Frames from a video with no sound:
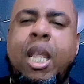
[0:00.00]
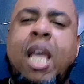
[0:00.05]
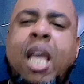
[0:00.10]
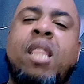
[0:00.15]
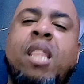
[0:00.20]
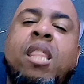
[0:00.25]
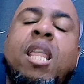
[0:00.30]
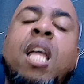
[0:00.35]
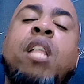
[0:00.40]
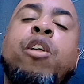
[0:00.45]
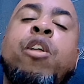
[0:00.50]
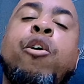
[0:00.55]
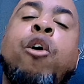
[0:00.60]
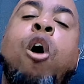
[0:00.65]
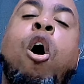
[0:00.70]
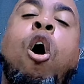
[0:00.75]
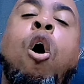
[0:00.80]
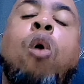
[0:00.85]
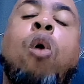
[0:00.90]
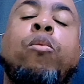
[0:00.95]
And then
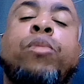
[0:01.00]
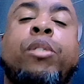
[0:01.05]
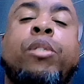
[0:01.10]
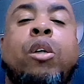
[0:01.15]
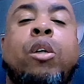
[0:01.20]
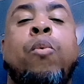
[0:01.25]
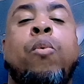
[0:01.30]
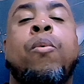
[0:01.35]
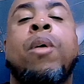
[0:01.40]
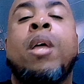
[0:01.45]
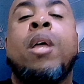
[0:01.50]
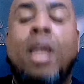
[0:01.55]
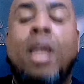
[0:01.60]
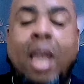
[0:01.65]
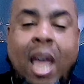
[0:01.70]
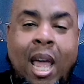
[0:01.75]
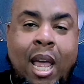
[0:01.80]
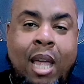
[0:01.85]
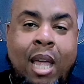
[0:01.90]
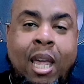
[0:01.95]
you're also
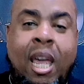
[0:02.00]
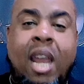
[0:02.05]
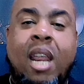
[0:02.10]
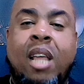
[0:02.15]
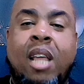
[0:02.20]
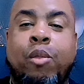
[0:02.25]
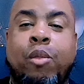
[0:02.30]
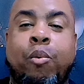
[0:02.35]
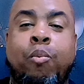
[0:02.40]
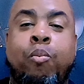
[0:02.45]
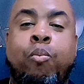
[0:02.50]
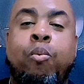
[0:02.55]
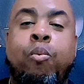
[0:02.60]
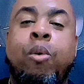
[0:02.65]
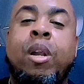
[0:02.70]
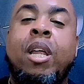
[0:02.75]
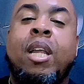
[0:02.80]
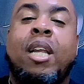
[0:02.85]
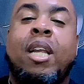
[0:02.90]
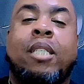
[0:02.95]
getting the
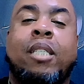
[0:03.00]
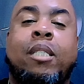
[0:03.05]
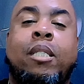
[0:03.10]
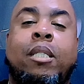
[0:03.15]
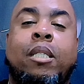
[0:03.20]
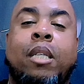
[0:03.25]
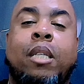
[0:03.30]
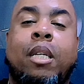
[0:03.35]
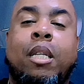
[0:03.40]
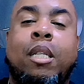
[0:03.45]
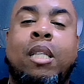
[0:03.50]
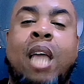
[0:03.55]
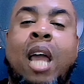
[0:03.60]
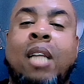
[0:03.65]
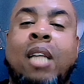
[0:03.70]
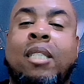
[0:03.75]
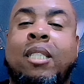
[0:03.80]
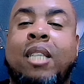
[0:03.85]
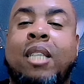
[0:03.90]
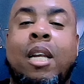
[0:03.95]
woodiness
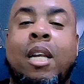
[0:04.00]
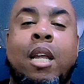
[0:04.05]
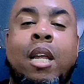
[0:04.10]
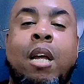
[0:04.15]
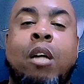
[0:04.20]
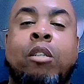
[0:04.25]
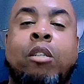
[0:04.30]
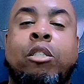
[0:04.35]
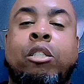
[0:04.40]
that is in there.